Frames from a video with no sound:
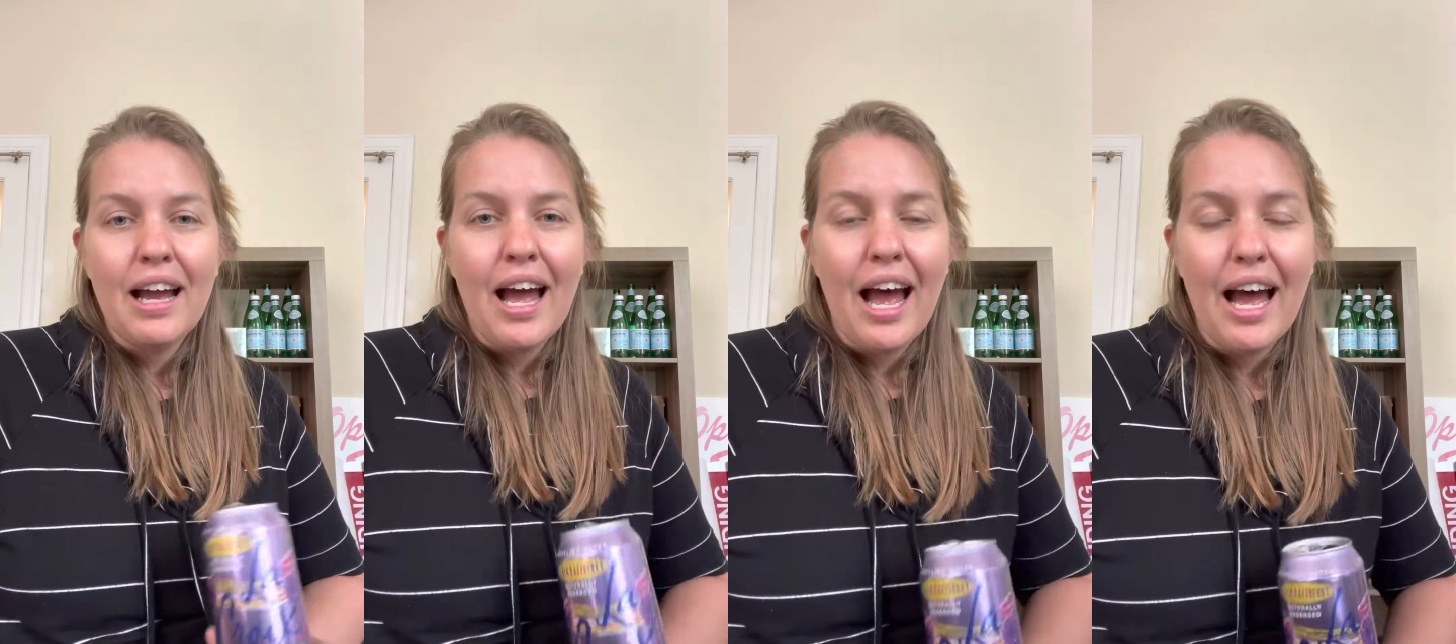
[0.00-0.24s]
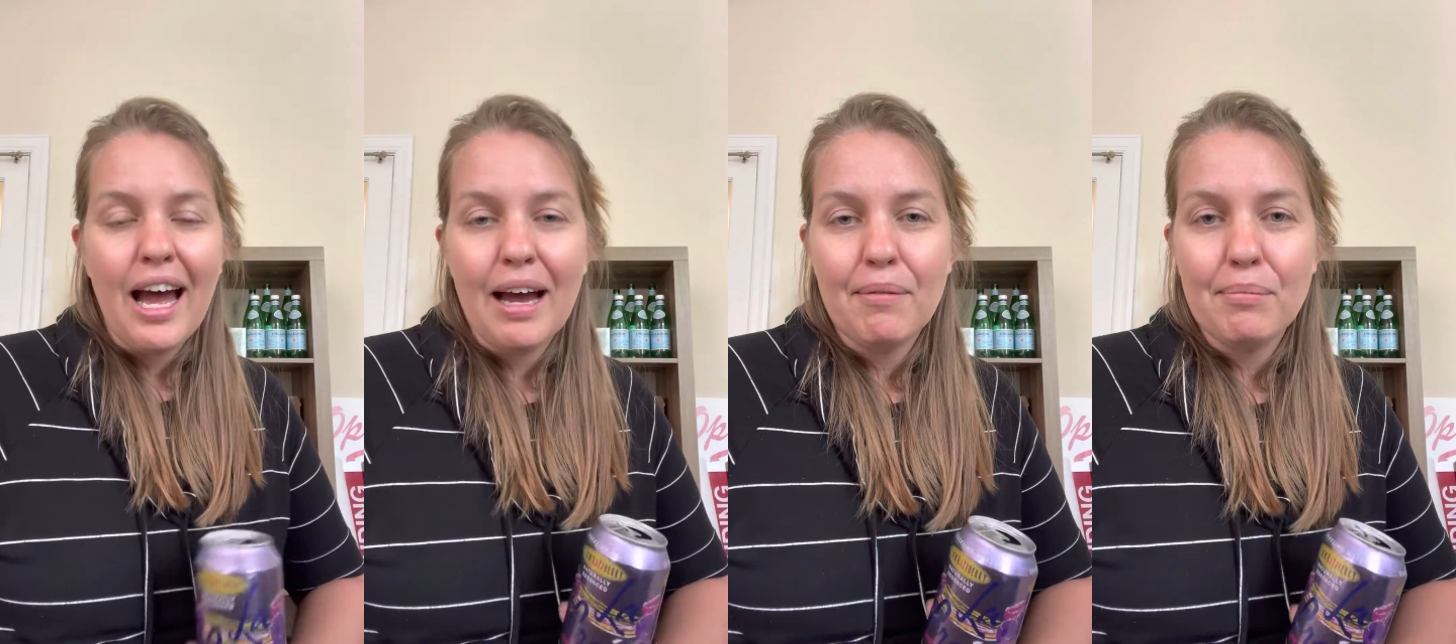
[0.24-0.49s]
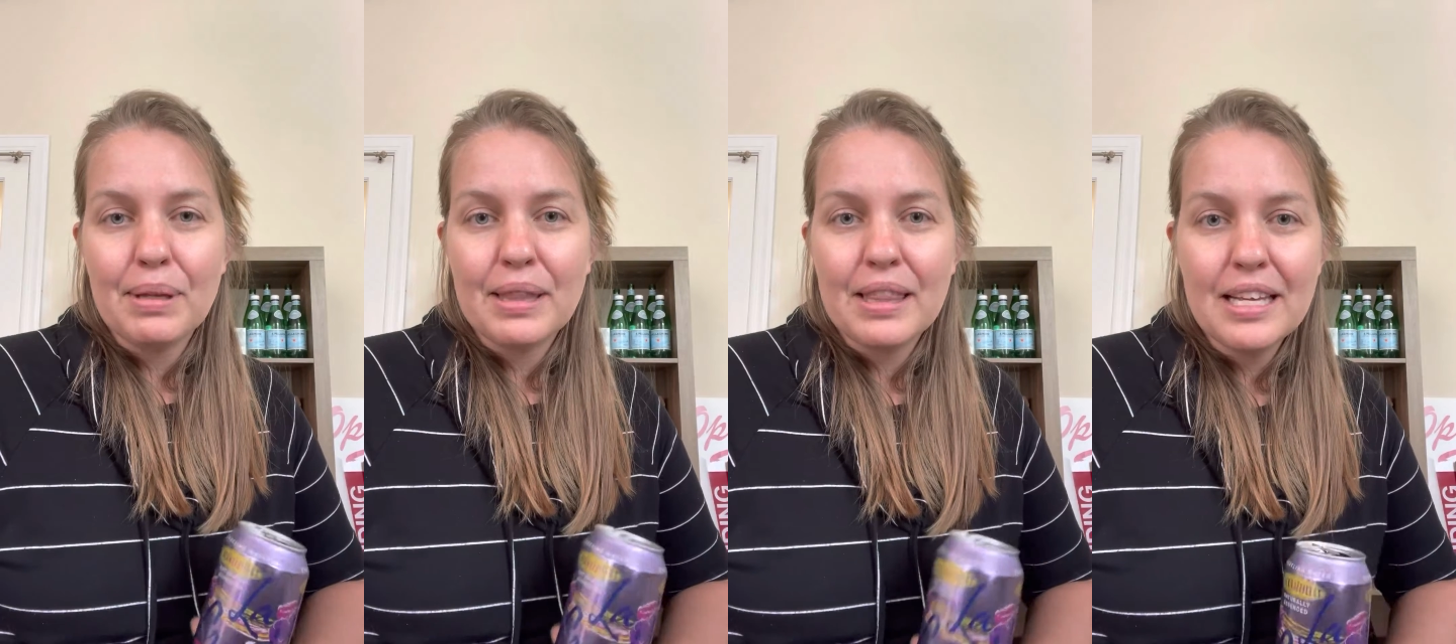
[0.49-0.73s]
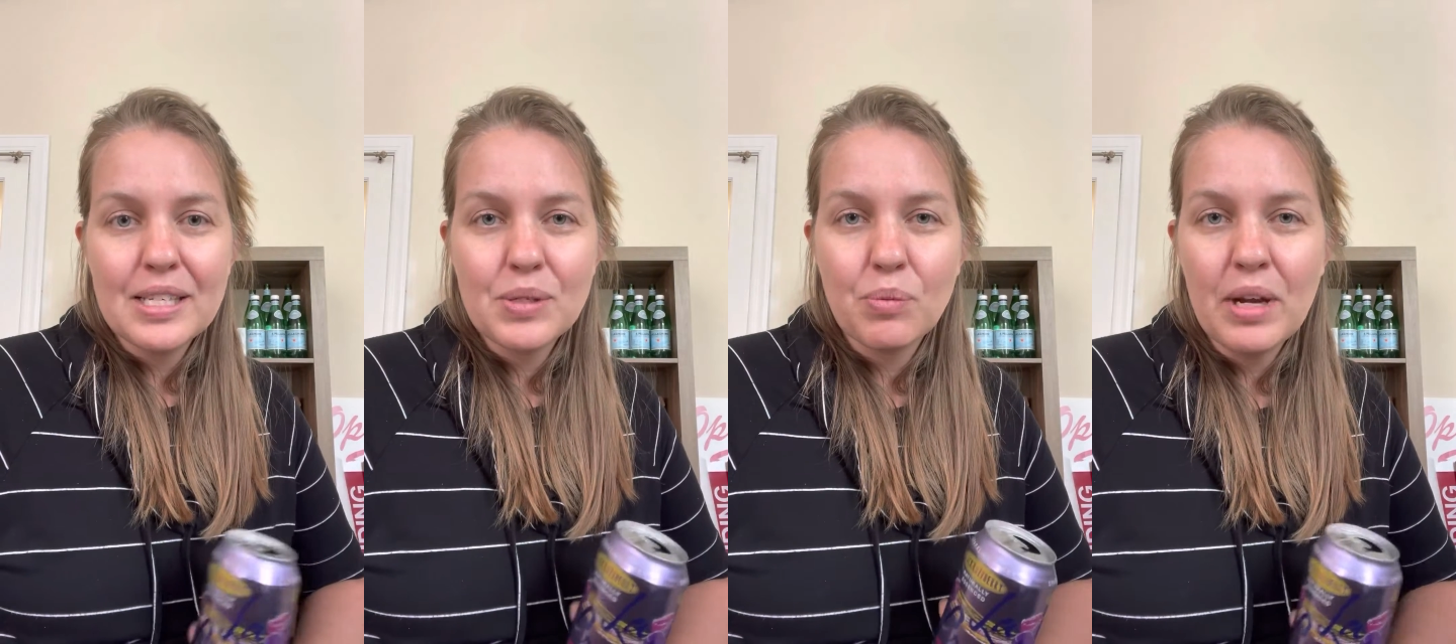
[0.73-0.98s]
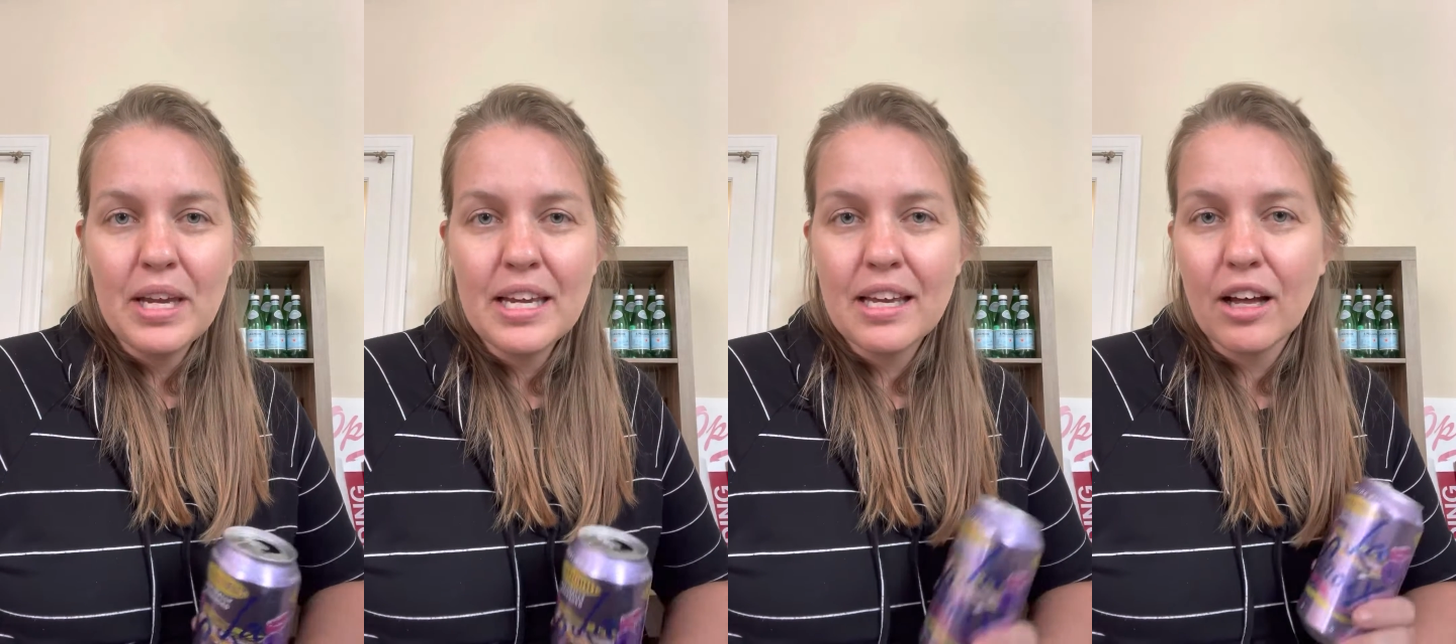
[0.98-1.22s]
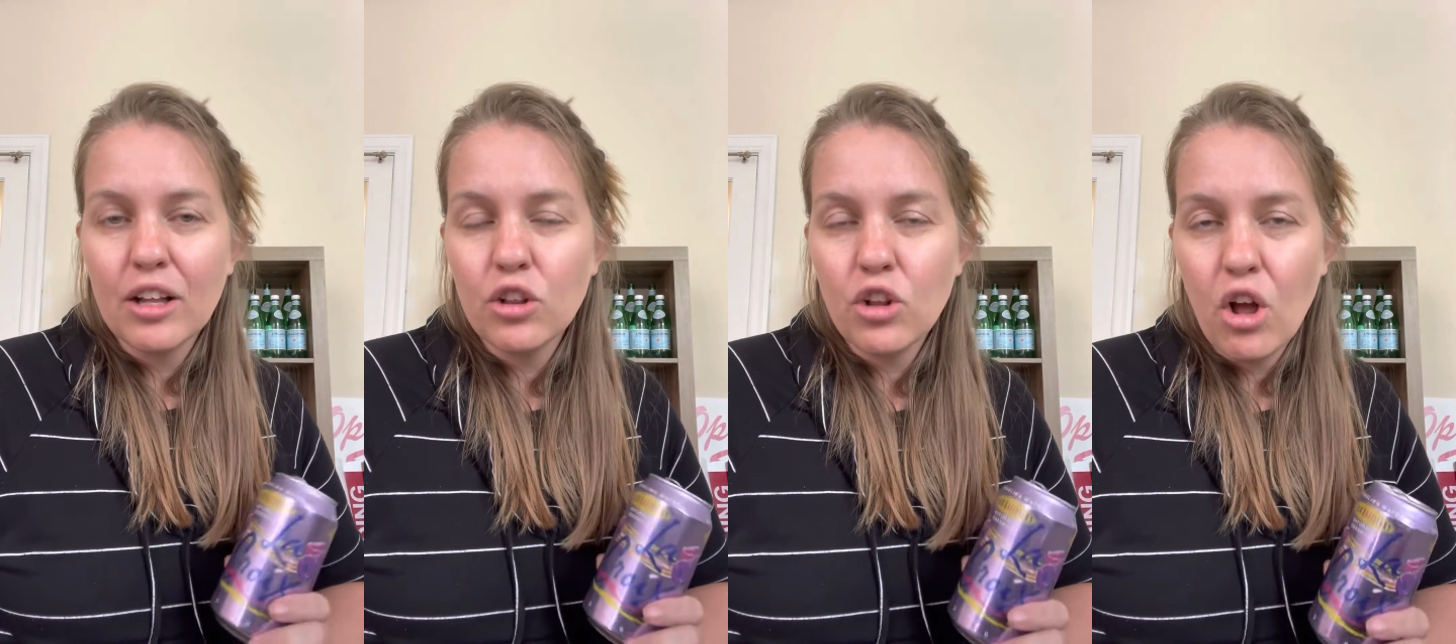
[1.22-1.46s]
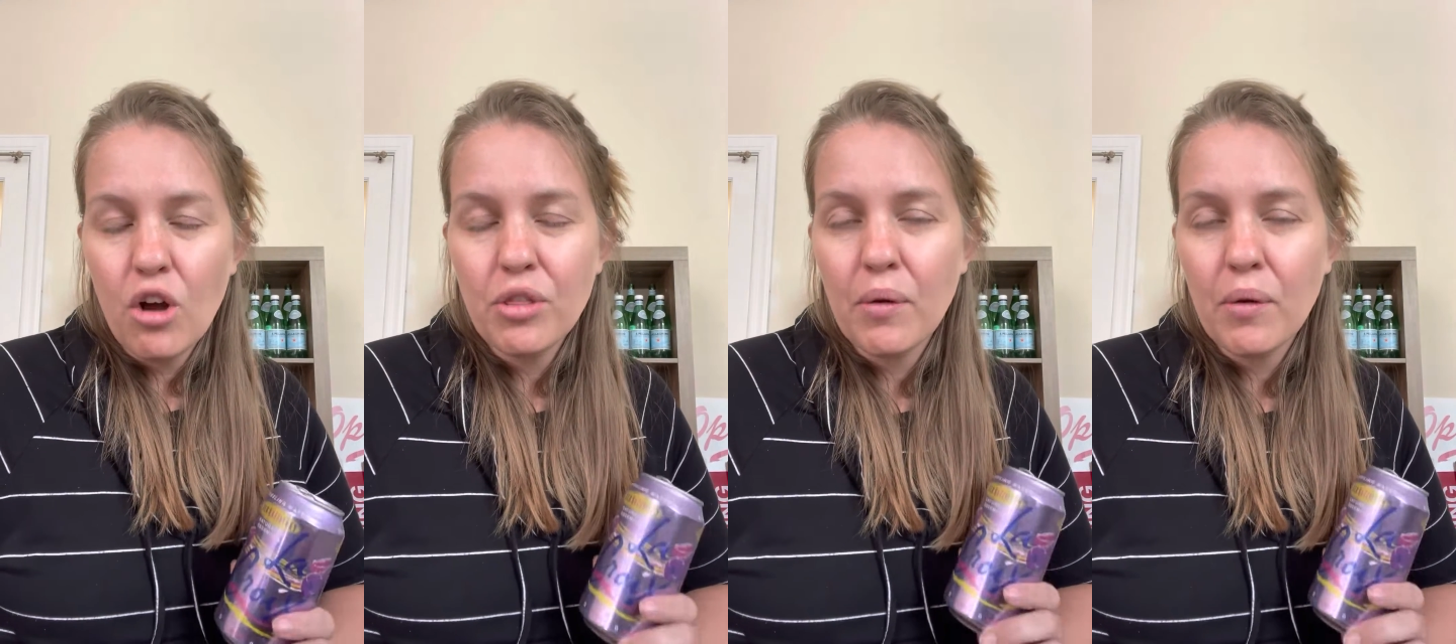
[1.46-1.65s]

But this week alone,